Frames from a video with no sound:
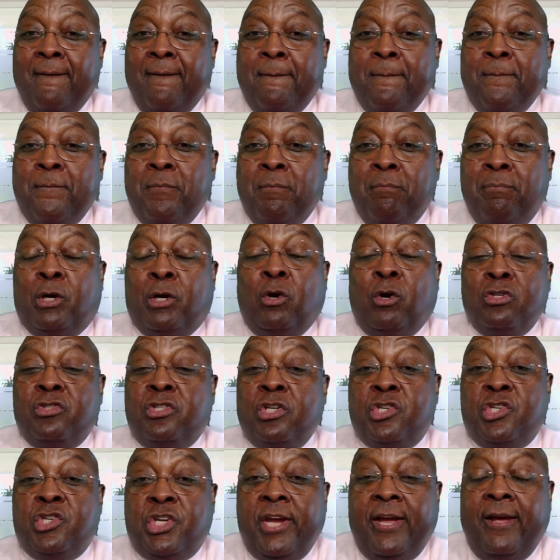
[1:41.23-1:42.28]
because the
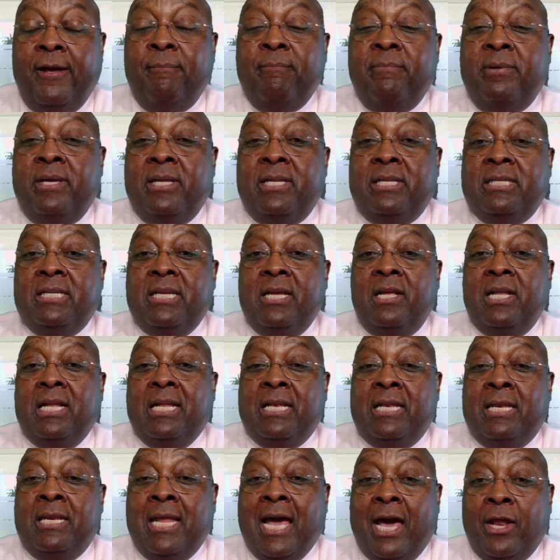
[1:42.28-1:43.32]
chairman
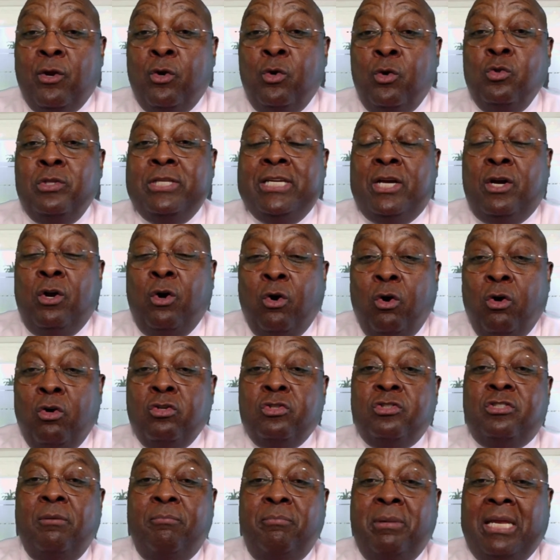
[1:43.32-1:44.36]
not only calls
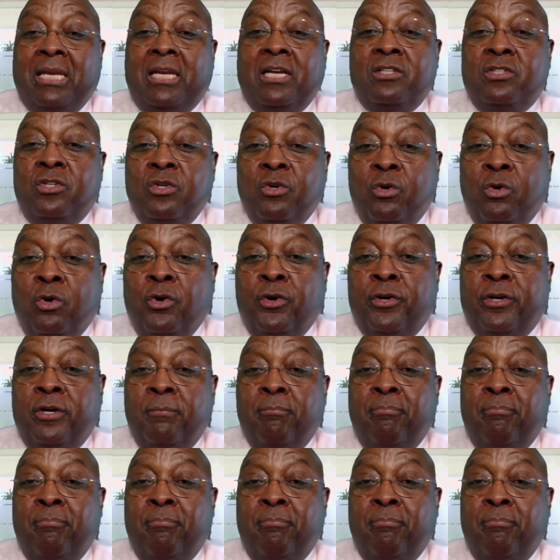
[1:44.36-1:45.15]
the meeting to order,